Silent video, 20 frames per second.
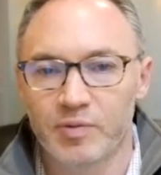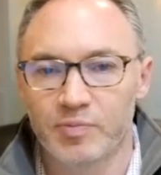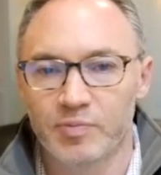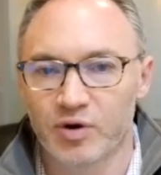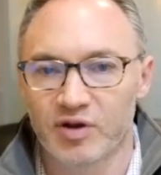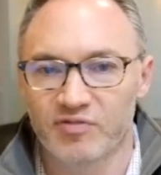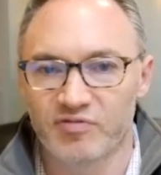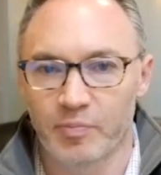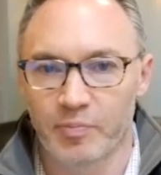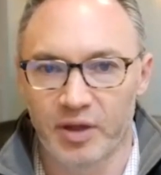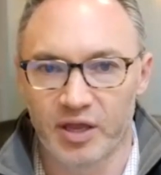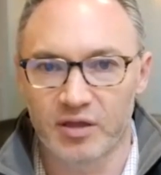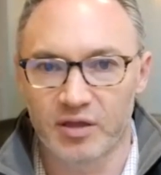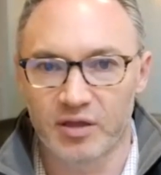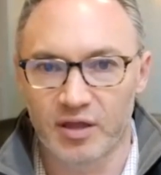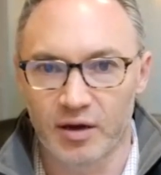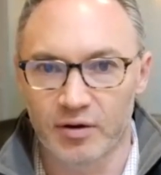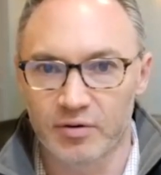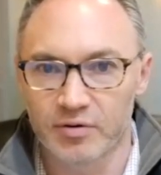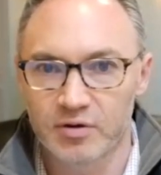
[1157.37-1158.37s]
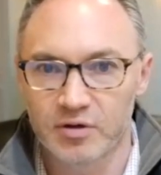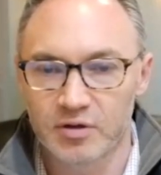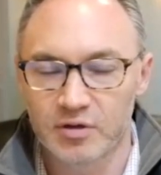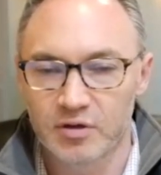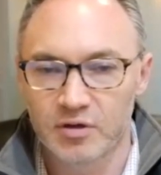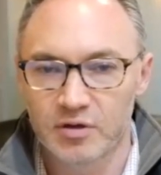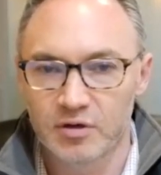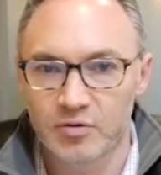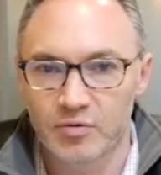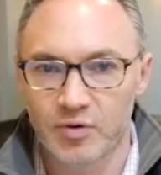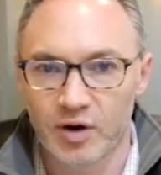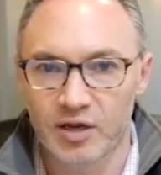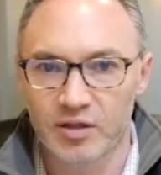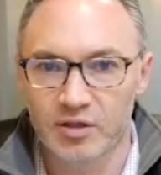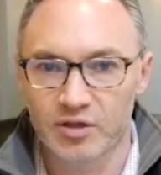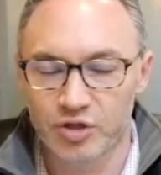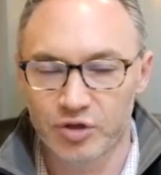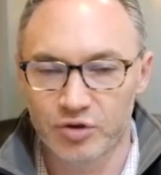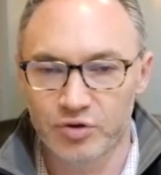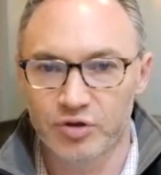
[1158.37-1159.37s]
would have a bank account, yeah, right?
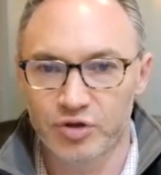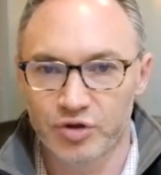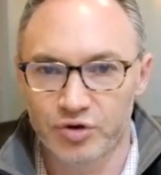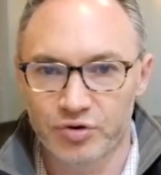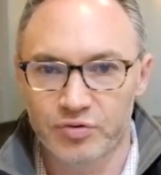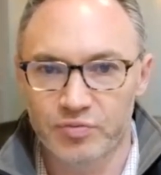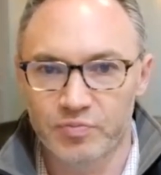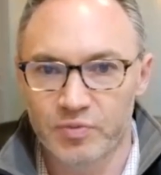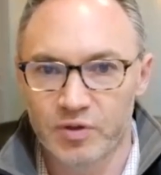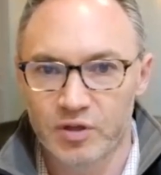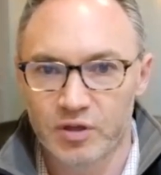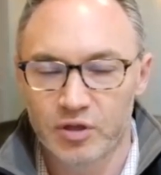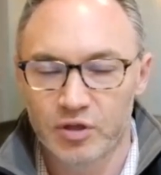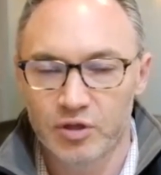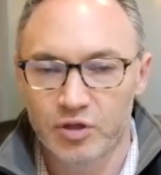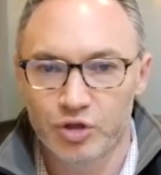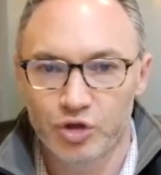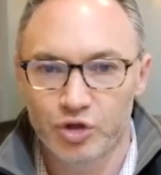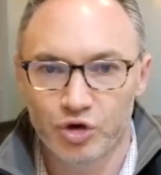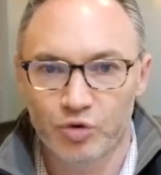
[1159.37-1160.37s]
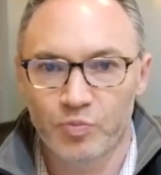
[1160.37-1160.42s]
Like you're